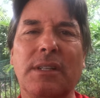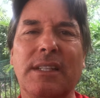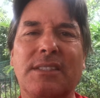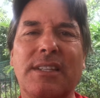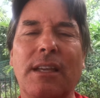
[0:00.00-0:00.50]

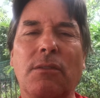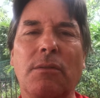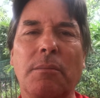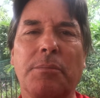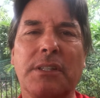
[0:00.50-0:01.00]
is say
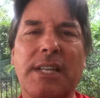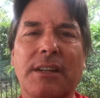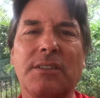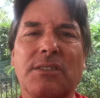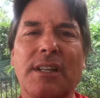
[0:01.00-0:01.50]

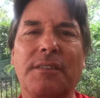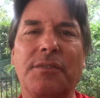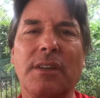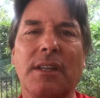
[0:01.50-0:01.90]
protect yourself,